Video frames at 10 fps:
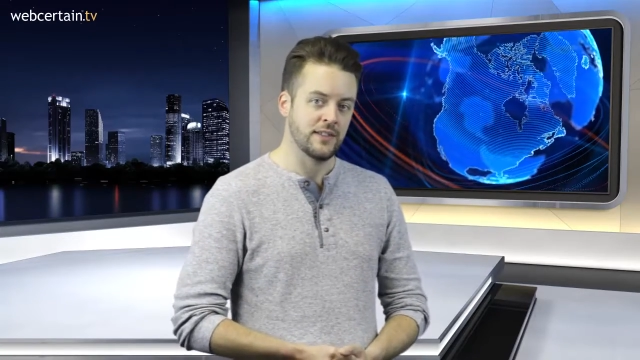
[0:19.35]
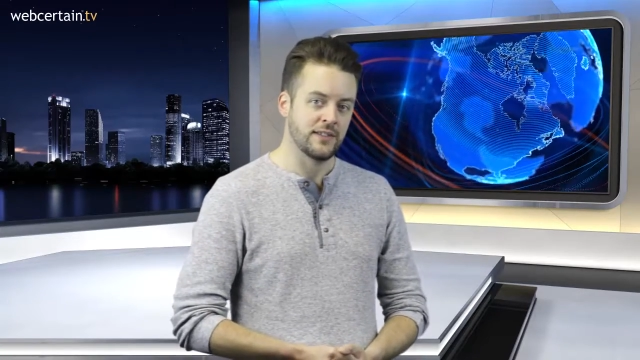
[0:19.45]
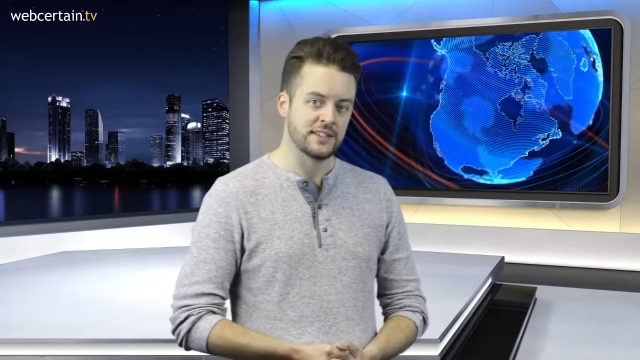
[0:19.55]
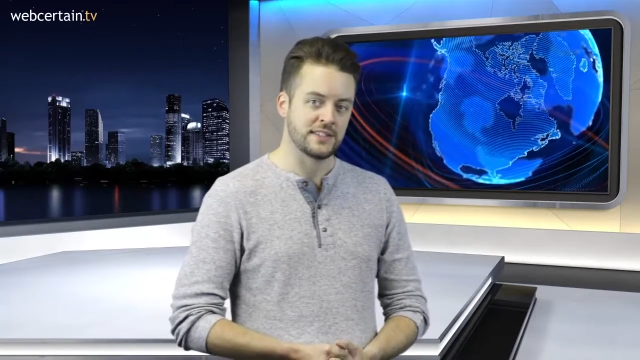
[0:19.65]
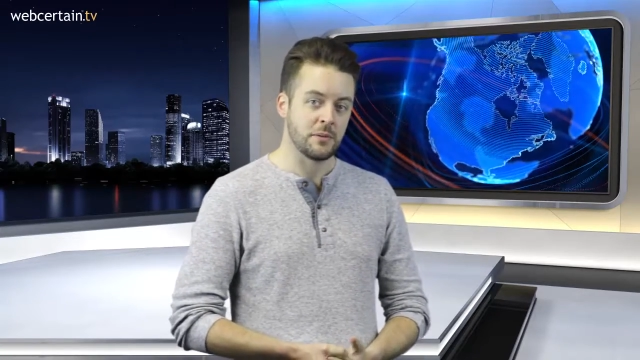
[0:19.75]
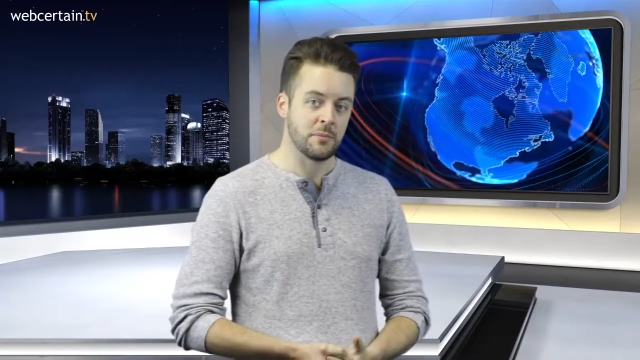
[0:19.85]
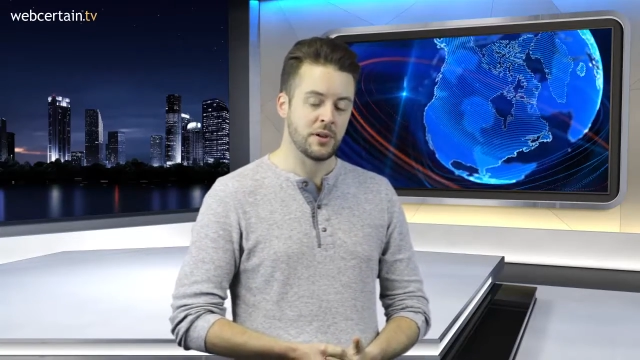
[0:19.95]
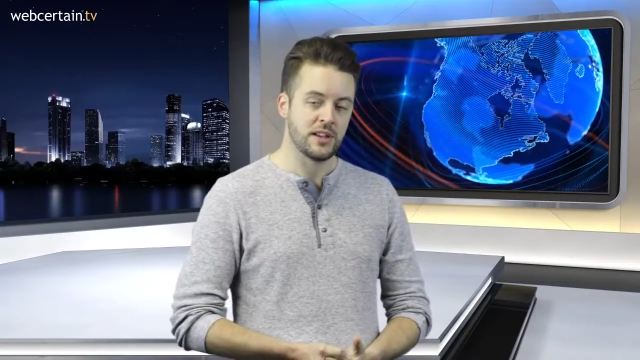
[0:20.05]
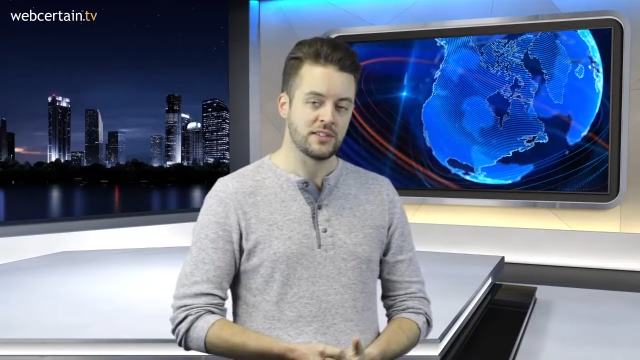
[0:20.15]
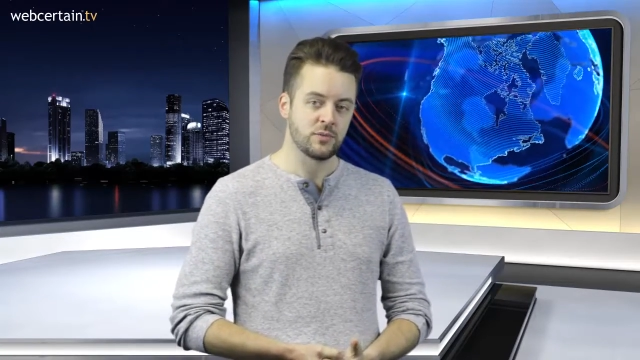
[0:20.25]
This
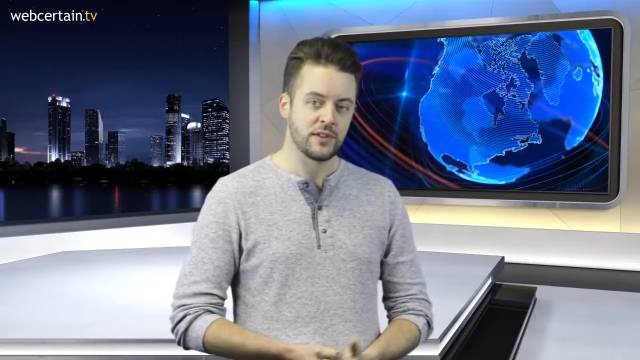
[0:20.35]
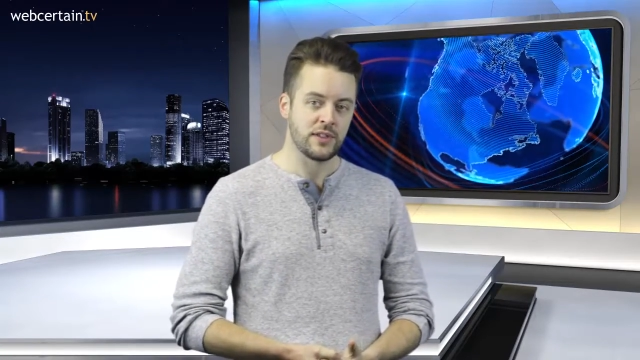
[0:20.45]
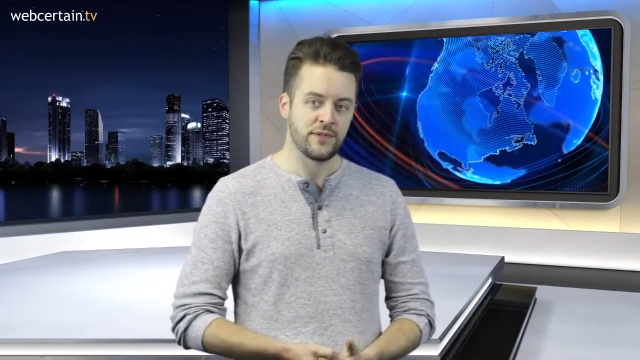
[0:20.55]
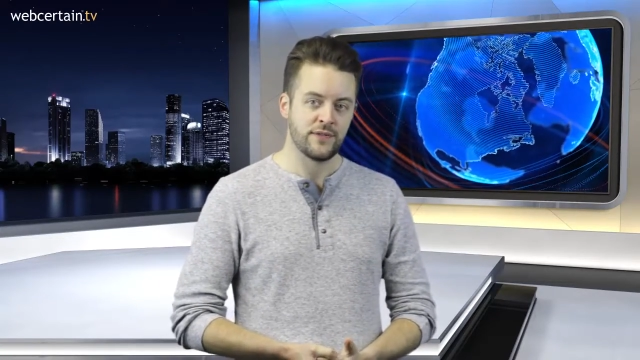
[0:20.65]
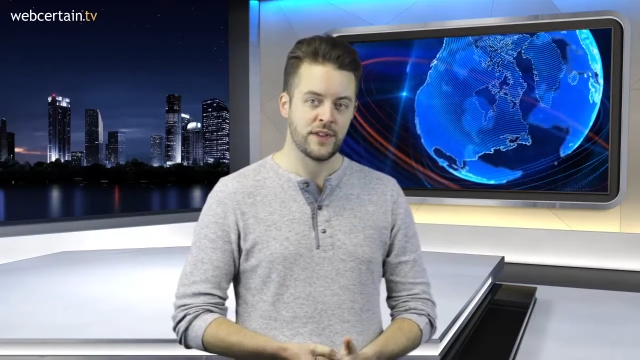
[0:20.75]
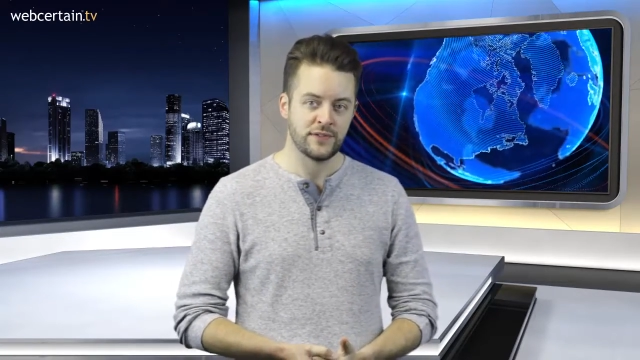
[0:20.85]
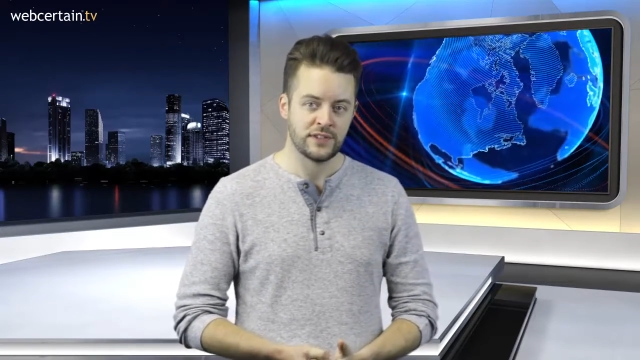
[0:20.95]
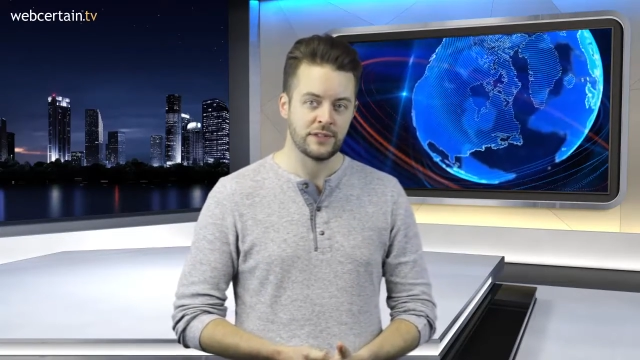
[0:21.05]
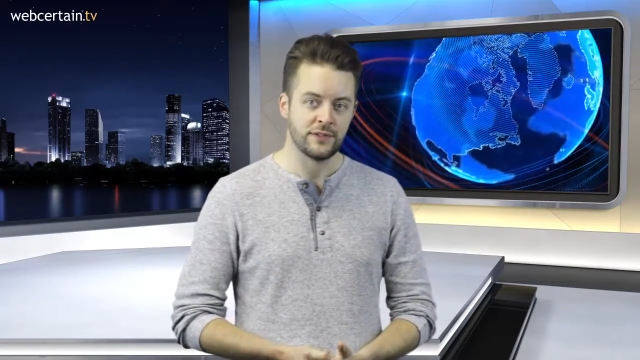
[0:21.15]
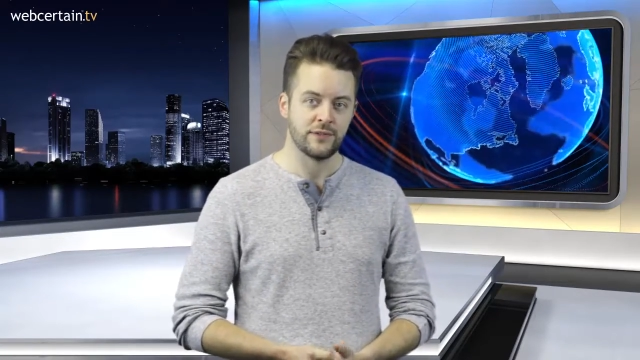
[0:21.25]
compares with
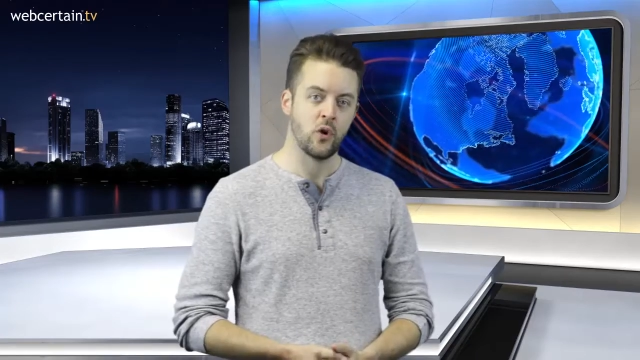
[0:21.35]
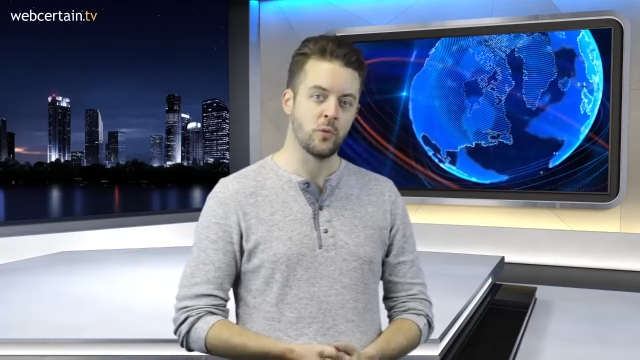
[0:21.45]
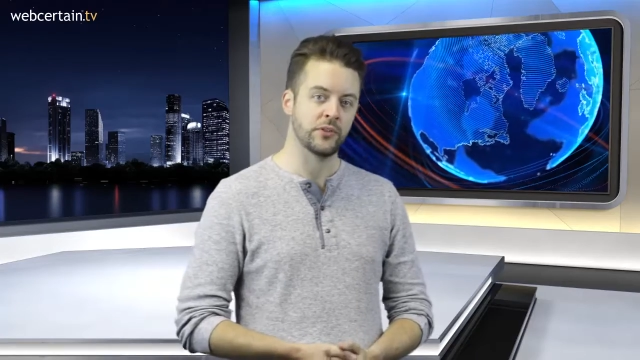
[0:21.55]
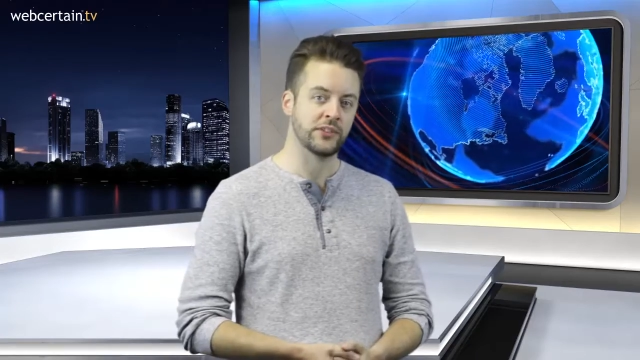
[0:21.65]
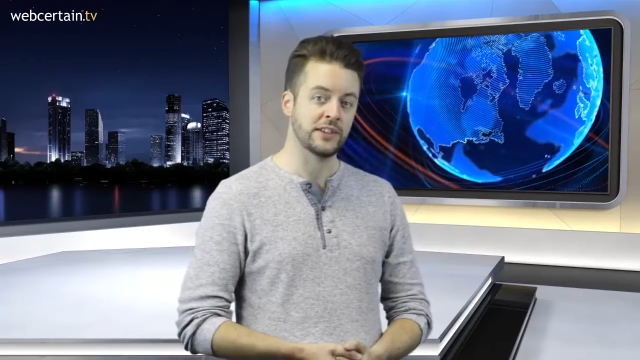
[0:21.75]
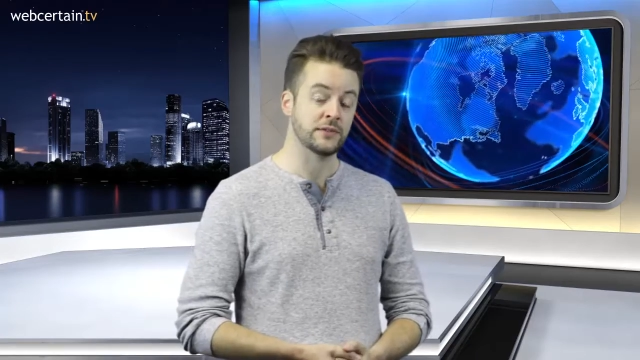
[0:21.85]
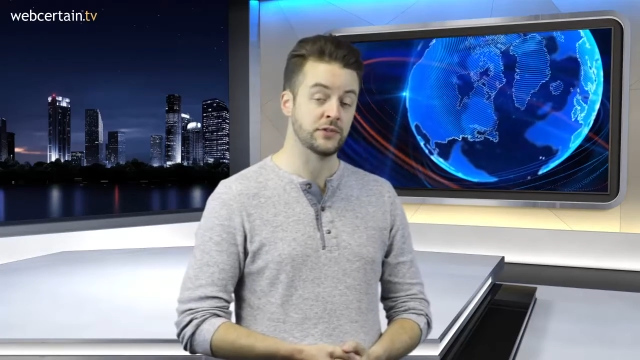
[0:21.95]
54%